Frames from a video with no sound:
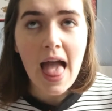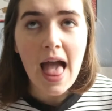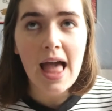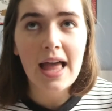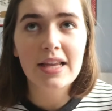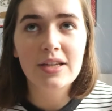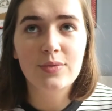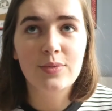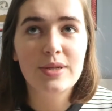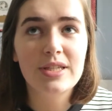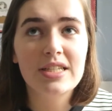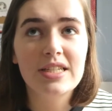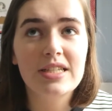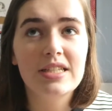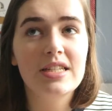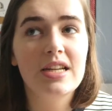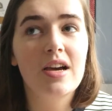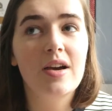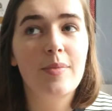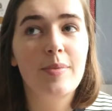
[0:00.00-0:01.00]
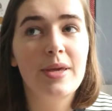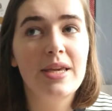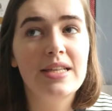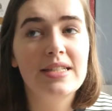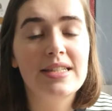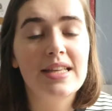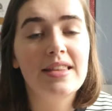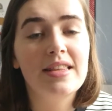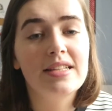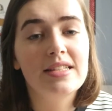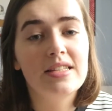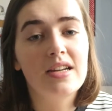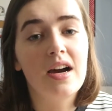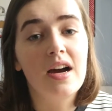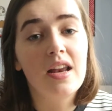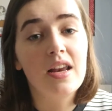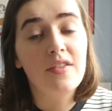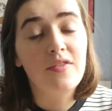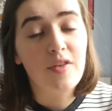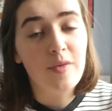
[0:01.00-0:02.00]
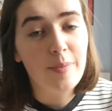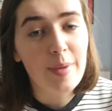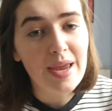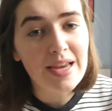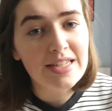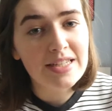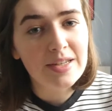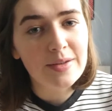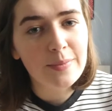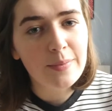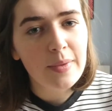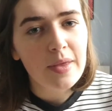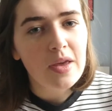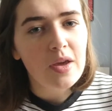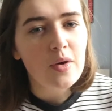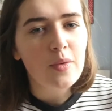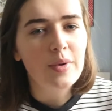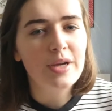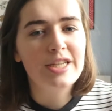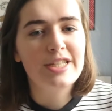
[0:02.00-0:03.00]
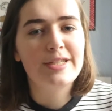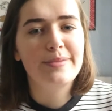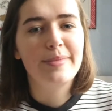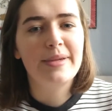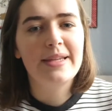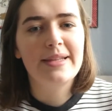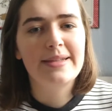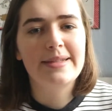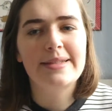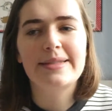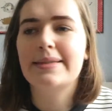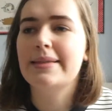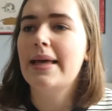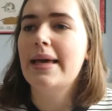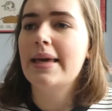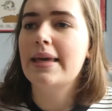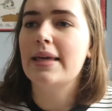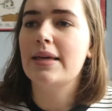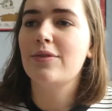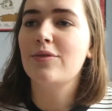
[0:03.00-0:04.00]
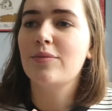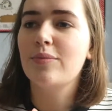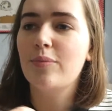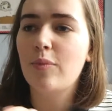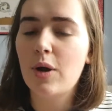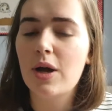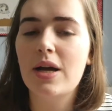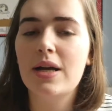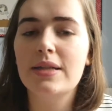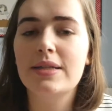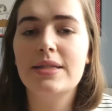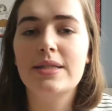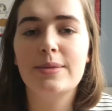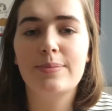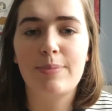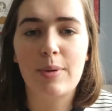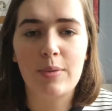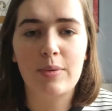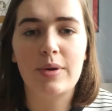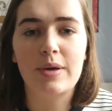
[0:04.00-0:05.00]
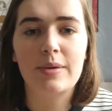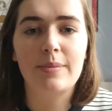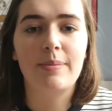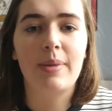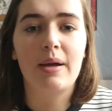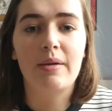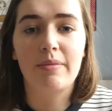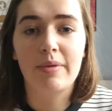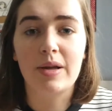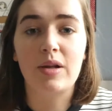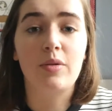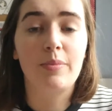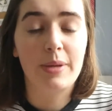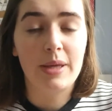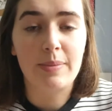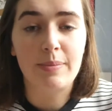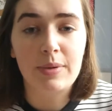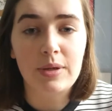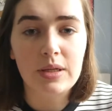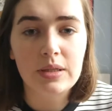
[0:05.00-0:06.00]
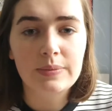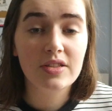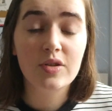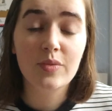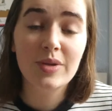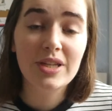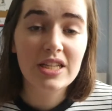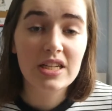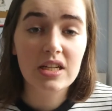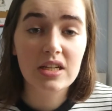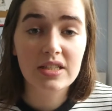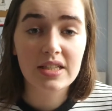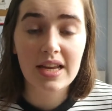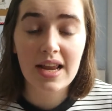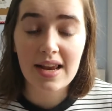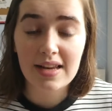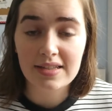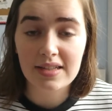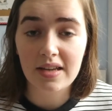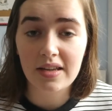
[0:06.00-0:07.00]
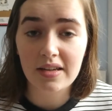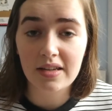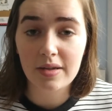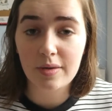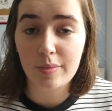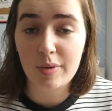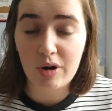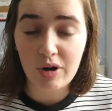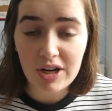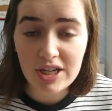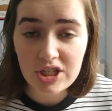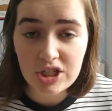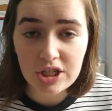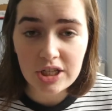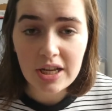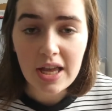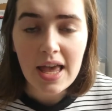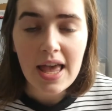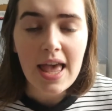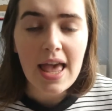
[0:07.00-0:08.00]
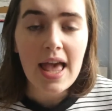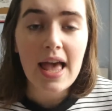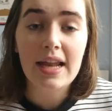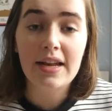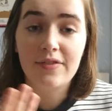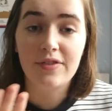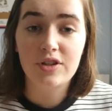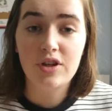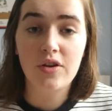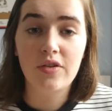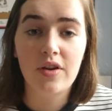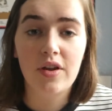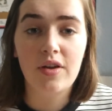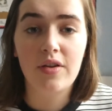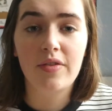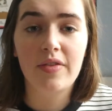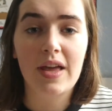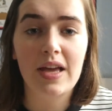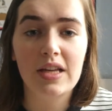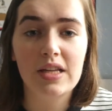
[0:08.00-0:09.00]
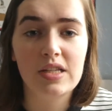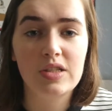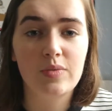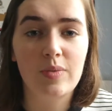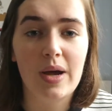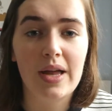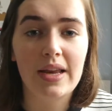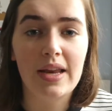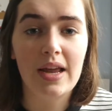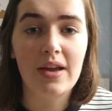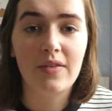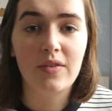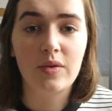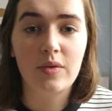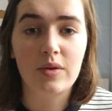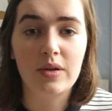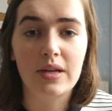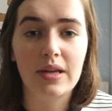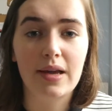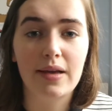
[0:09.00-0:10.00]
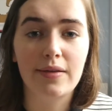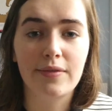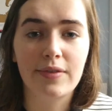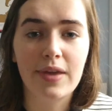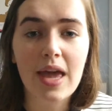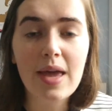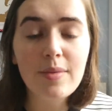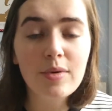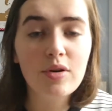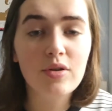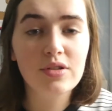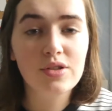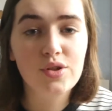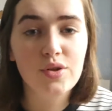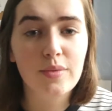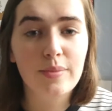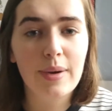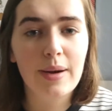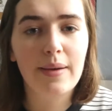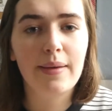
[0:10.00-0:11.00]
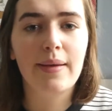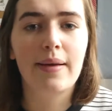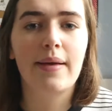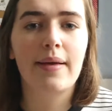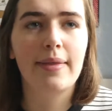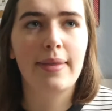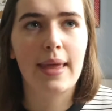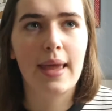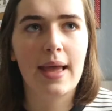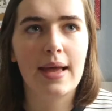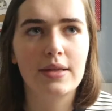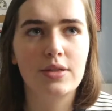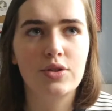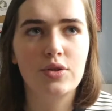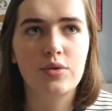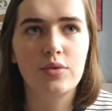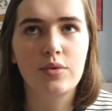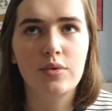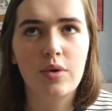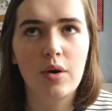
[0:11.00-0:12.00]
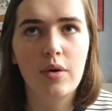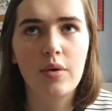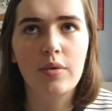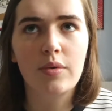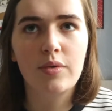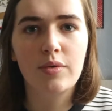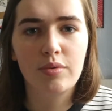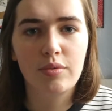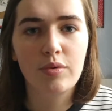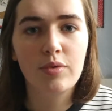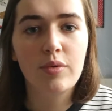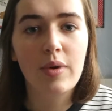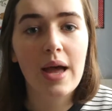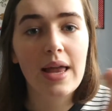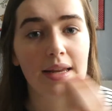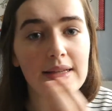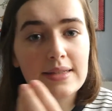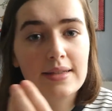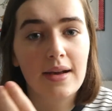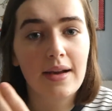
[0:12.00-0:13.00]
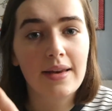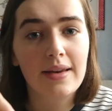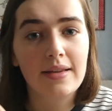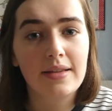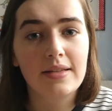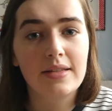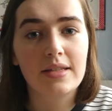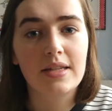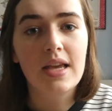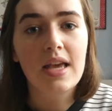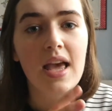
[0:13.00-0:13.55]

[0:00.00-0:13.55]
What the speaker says: and we did a piece in the style of verbatim, which means like words spoken by real people. So we did ours on Ellis Island immigration, and if you don't know, that is when everyone kind of came across to America and they had to go through Ellis Island,